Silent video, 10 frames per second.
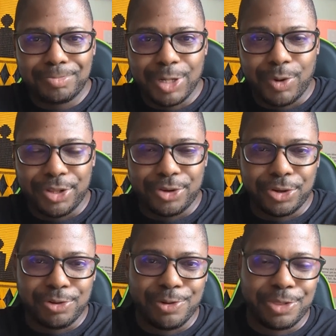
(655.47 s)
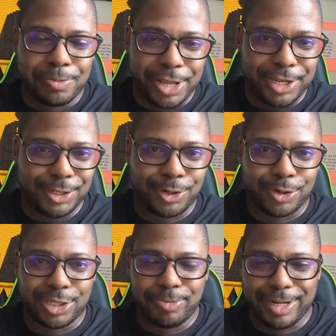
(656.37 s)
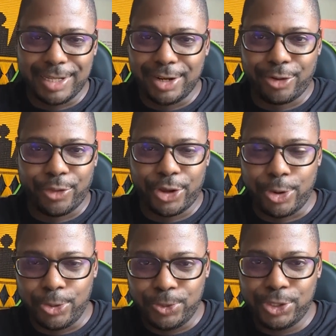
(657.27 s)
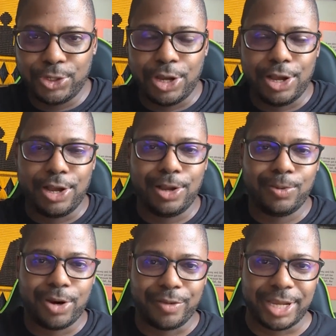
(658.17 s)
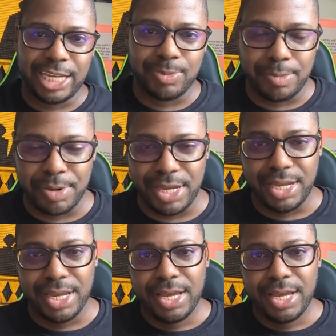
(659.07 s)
Whether you're the player or the spectator or the coach, whatever the case may be.